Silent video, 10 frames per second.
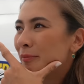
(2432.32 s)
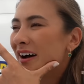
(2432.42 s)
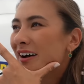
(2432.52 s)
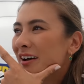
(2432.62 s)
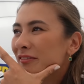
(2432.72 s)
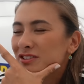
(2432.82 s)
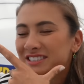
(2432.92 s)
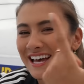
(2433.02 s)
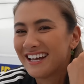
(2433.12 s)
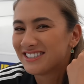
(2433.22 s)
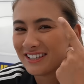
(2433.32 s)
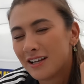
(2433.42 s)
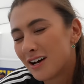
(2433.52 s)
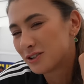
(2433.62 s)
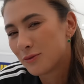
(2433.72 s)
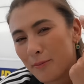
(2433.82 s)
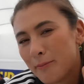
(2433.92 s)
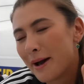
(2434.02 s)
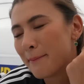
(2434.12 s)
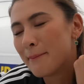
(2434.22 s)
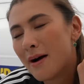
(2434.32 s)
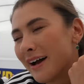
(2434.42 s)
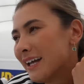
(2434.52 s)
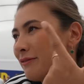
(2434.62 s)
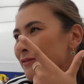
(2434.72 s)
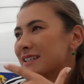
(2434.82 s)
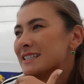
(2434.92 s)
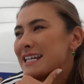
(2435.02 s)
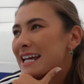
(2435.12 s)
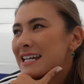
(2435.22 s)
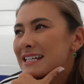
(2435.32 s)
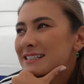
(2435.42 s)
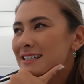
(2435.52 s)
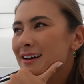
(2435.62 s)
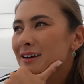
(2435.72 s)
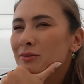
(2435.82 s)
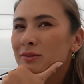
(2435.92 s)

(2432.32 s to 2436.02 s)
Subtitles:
but I've just had gelato on my mind for days now.